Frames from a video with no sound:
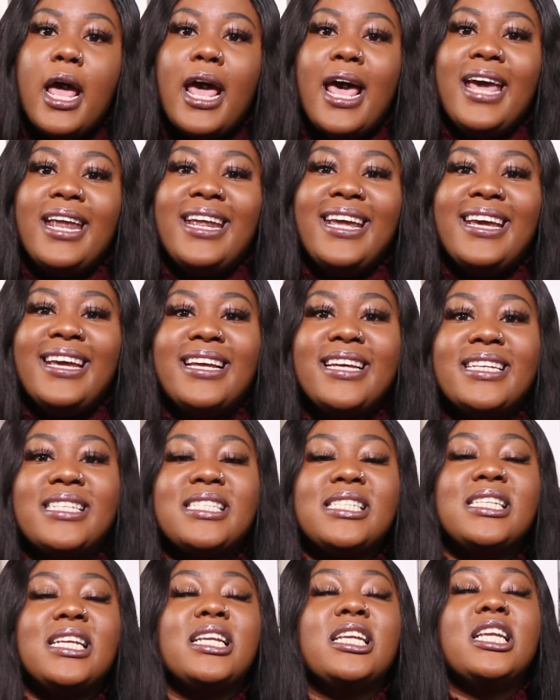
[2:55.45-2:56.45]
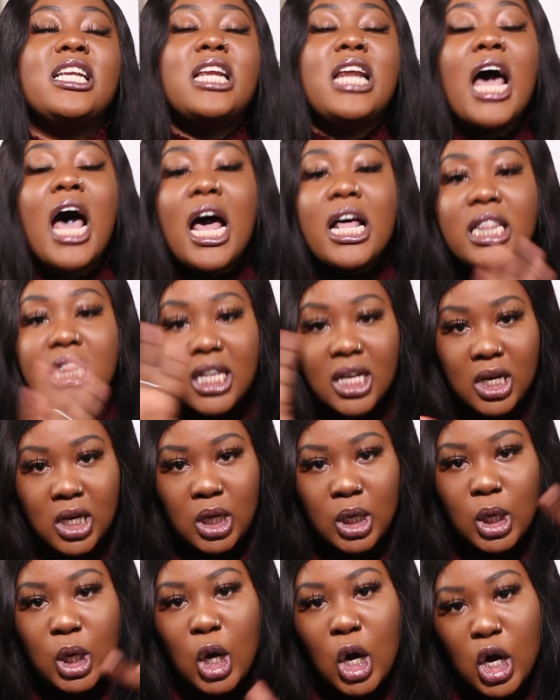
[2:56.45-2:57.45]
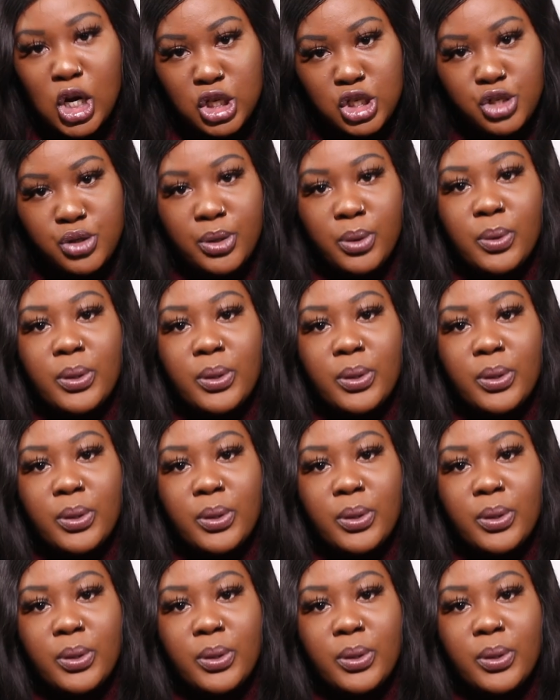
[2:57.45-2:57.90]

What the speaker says: and it is in another country,